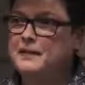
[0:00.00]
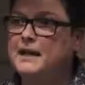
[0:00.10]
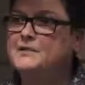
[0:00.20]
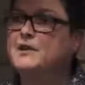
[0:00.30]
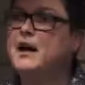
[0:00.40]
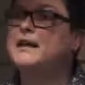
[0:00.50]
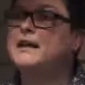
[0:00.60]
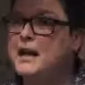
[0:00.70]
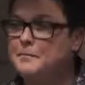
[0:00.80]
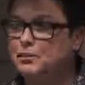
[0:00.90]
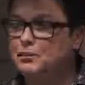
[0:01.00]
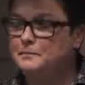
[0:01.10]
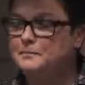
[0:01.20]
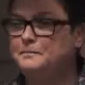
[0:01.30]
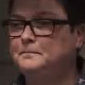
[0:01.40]
It's that goes a gamble. With
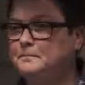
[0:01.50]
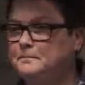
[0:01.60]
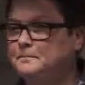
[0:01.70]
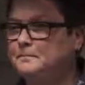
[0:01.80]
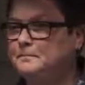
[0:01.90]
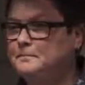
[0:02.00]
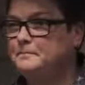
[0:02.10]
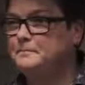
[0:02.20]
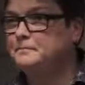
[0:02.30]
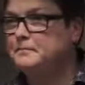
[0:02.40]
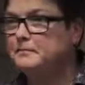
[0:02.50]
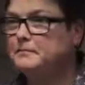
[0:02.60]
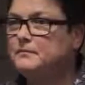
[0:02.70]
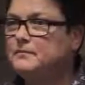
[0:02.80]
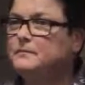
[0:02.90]
the, with the smartphone
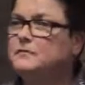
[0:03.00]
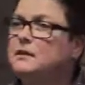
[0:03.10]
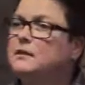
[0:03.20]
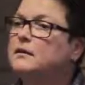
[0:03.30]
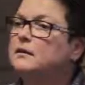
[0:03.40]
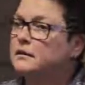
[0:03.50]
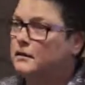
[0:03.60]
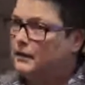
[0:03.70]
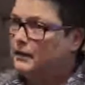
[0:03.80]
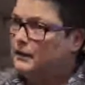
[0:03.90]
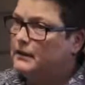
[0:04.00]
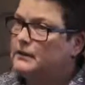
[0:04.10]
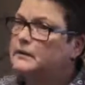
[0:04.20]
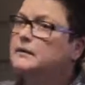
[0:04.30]
also, if you've got it